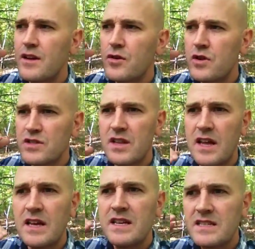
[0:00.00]
who does
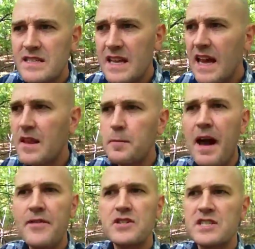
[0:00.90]
not stand on the
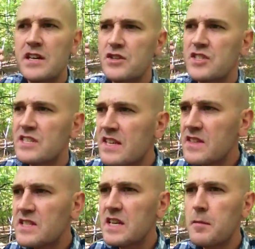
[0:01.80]
path of sinners, sit in
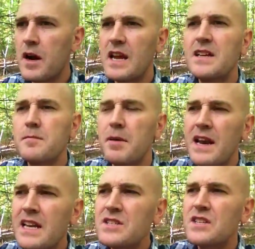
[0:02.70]
the seat of mockers, but
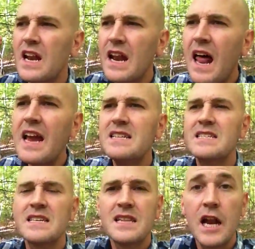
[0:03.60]
his delight
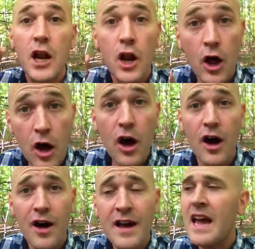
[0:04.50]
is in the
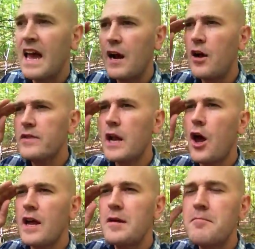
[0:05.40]
law, and on the
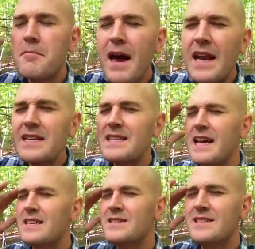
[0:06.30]
law he
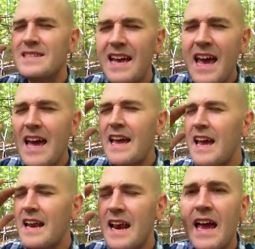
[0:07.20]
meditates day
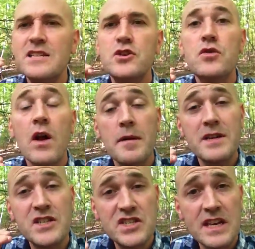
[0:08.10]
and night." Deuteronomy
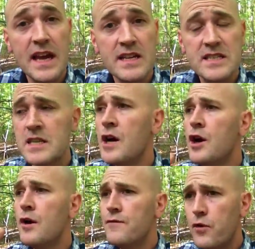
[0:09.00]
six,
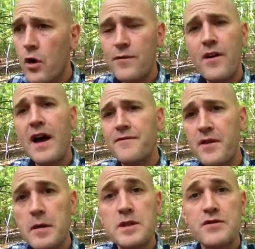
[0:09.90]
four to five,
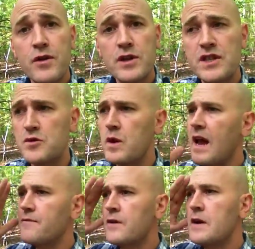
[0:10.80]
famous verses. We
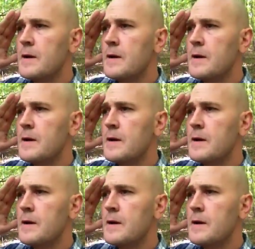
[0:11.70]
have,